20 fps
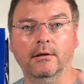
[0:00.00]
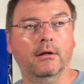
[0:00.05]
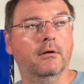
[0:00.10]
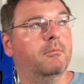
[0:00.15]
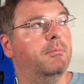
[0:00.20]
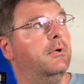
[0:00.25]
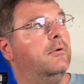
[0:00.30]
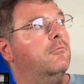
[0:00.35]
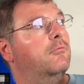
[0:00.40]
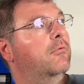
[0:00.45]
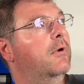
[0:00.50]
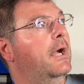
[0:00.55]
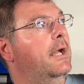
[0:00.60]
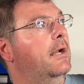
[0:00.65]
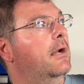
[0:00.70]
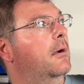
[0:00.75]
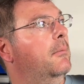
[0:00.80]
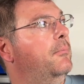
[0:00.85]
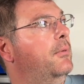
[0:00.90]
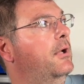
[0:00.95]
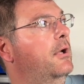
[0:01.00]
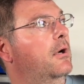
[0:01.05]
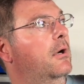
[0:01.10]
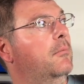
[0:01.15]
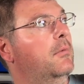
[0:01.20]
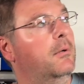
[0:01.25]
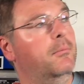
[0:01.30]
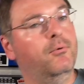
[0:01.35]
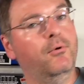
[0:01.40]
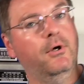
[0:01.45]
It'll be right up here. I'm
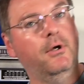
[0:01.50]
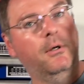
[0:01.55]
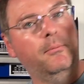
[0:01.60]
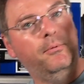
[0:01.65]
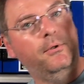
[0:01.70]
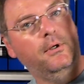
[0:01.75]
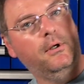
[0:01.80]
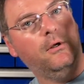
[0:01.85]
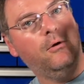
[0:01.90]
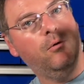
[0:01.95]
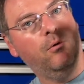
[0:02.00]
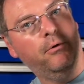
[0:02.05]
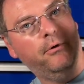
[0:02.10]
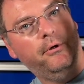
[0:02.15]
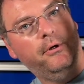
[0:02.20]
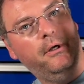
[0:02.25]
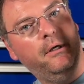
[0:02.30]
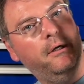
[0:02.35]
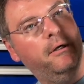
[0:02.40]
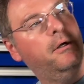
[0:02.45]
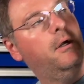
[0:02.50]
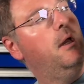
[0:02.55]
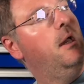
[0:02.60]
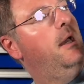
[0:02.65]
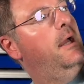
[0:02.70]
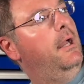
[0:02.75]
going to point up in the corner here,